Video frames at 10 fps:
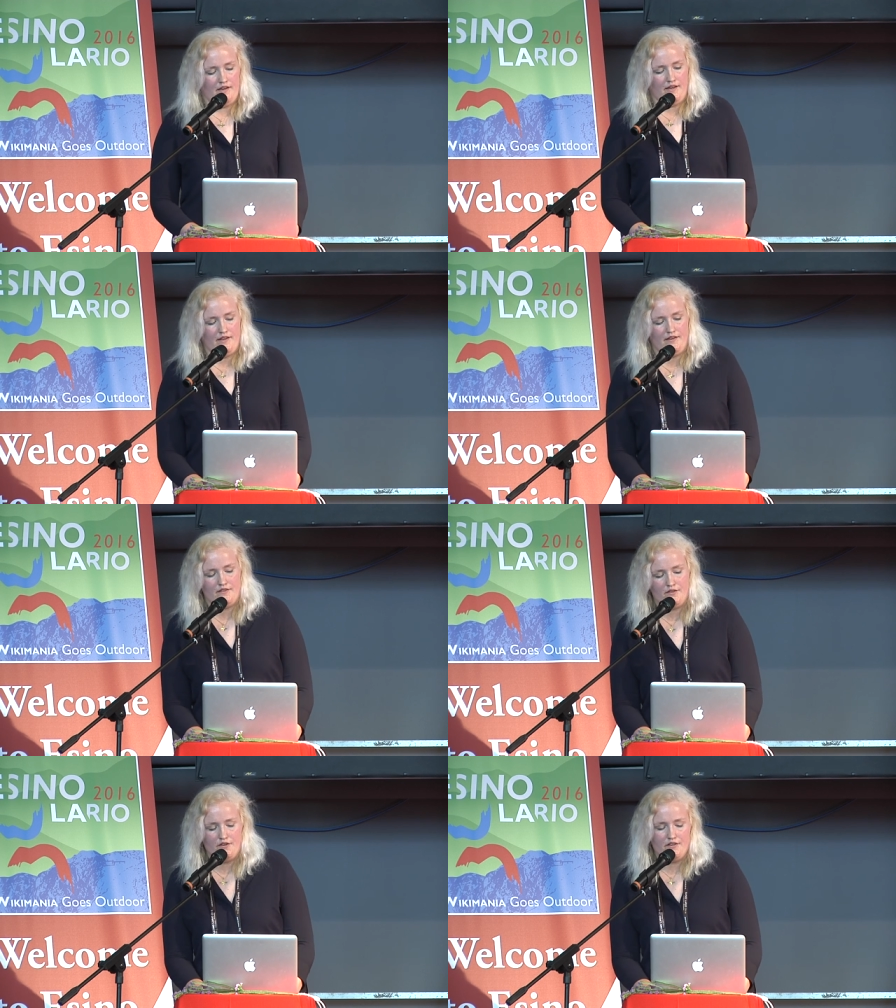
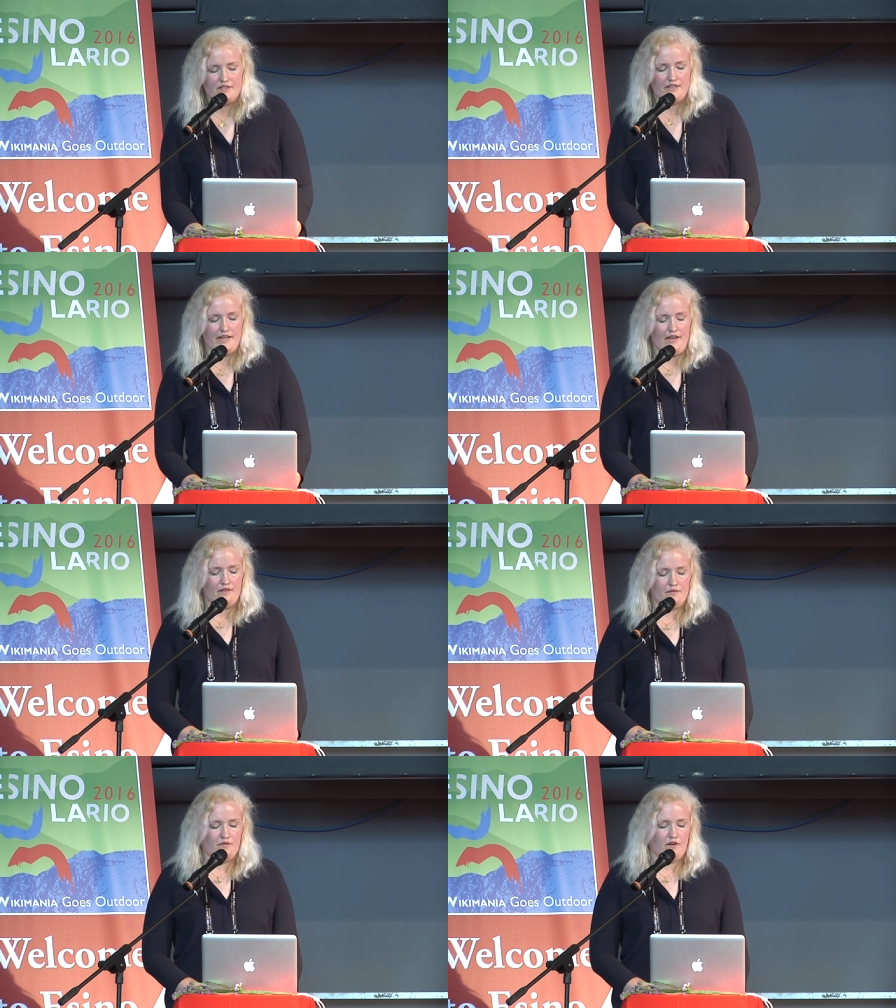It currently
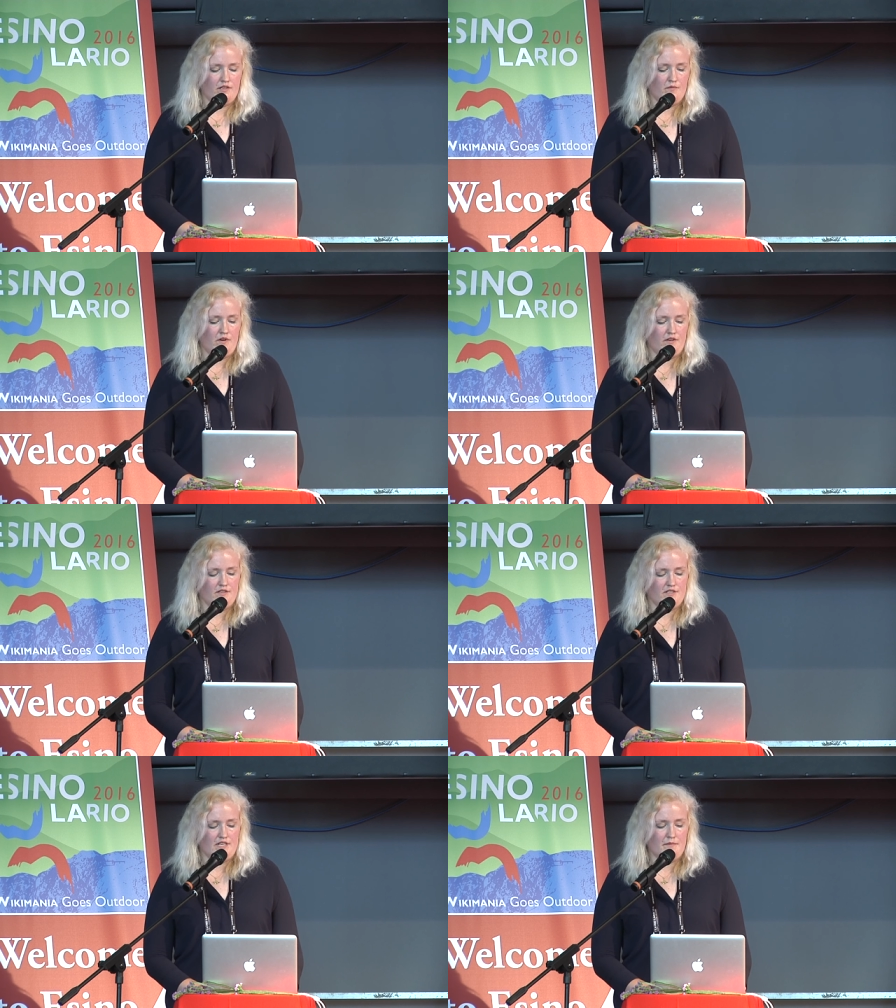has
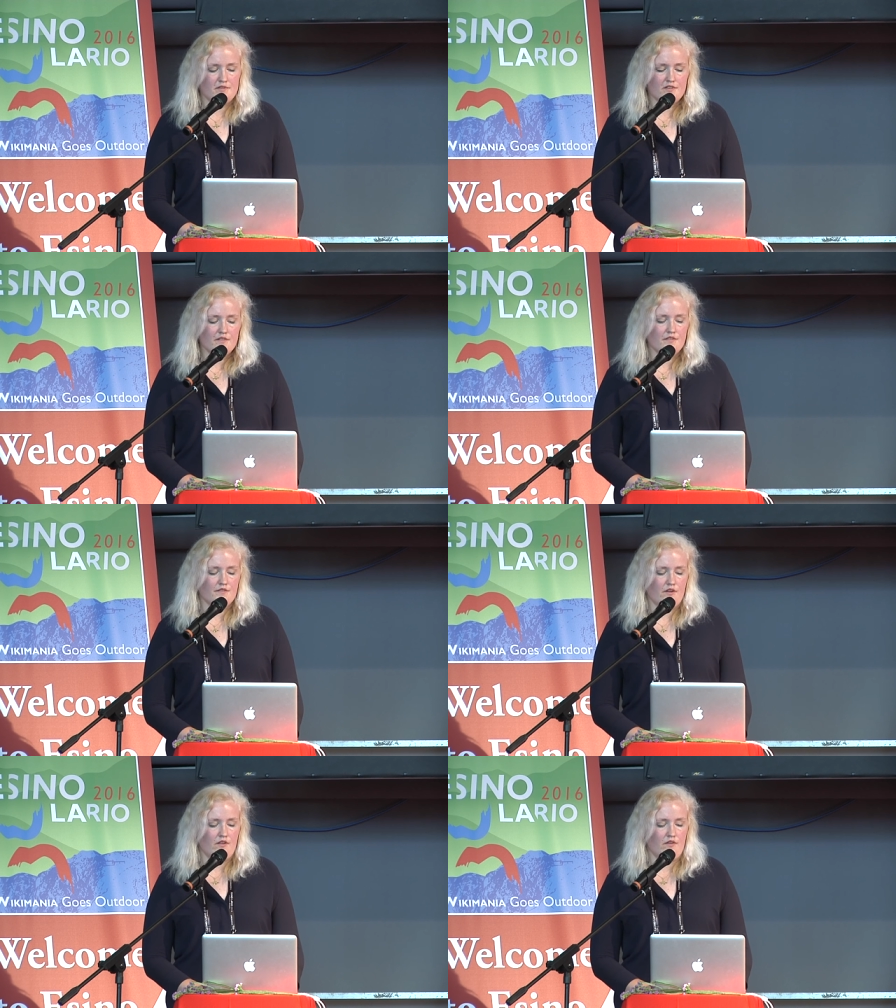41
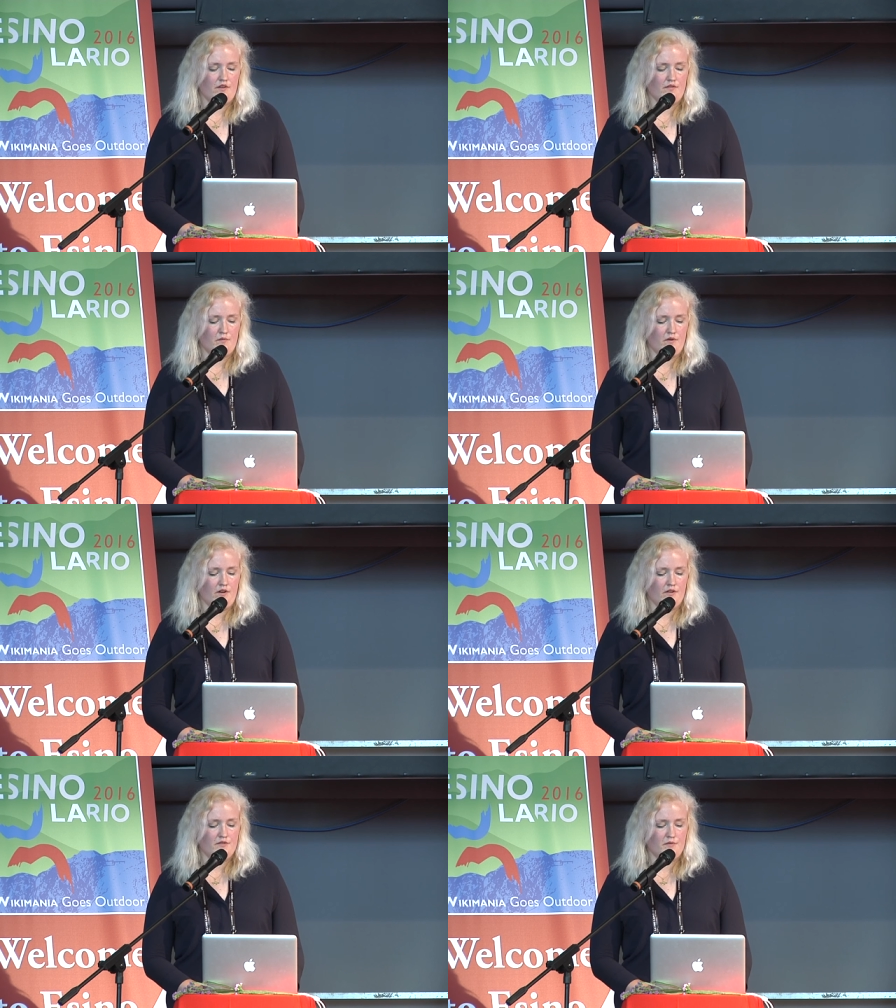chapters all over the
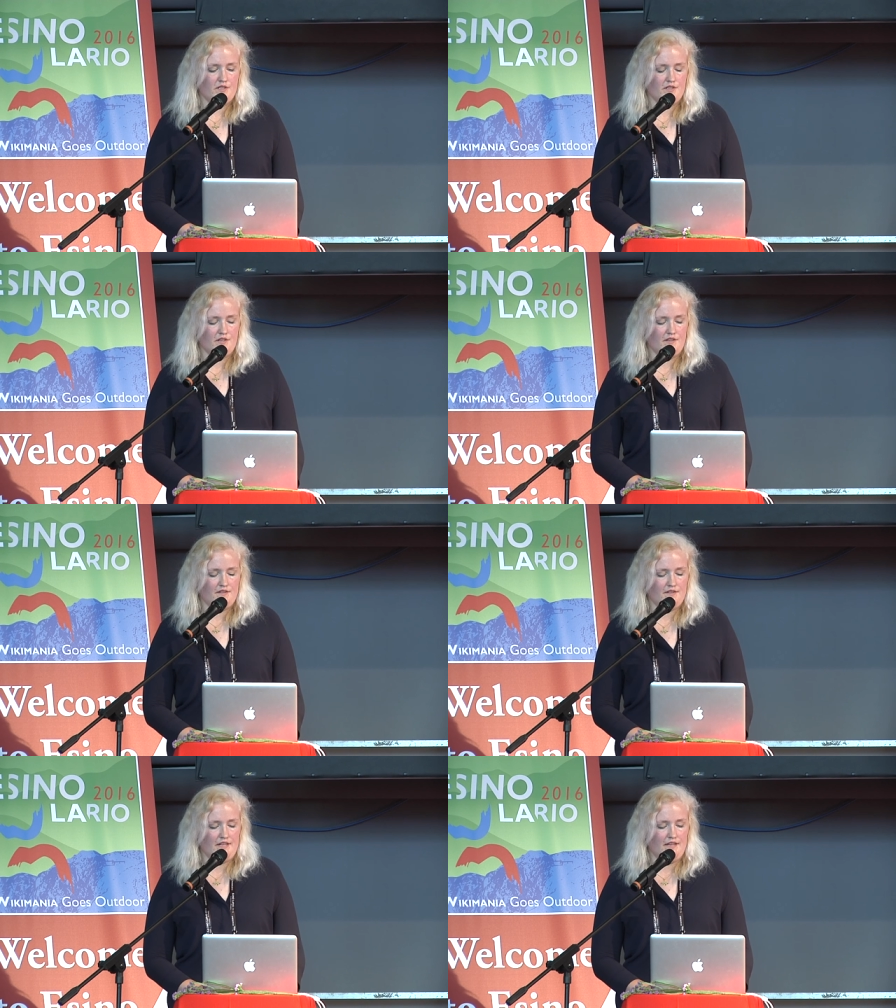world, which you can
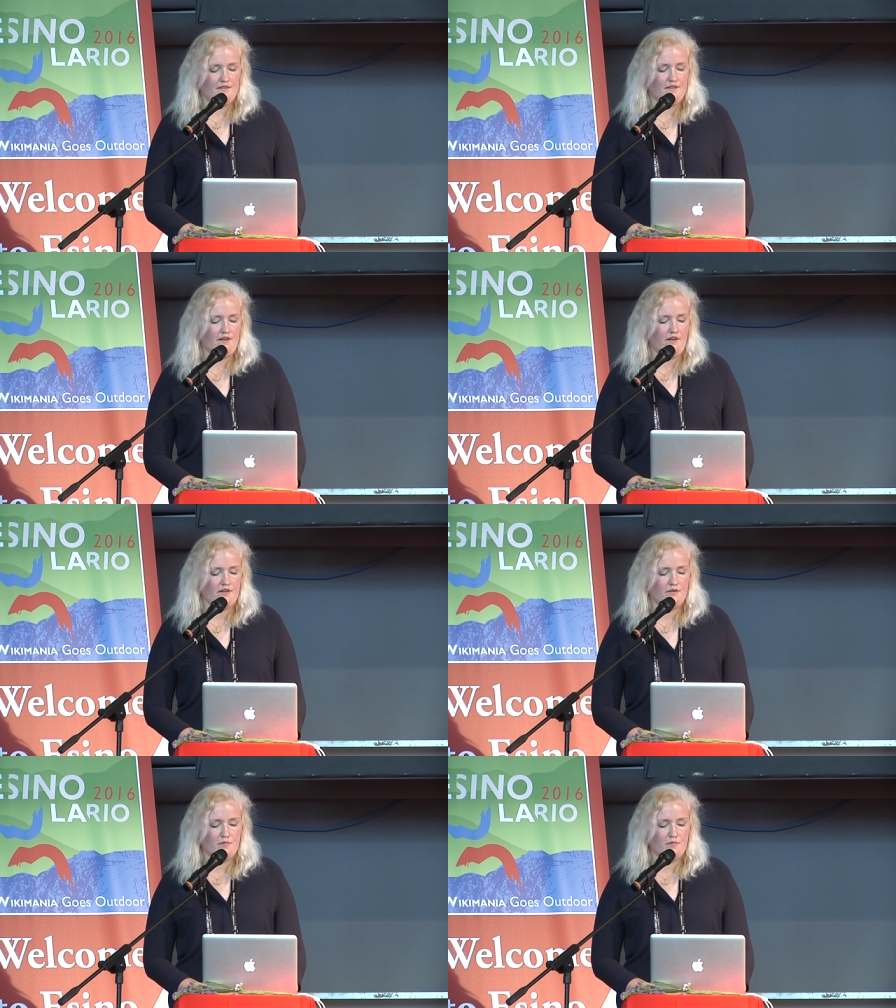see in the dark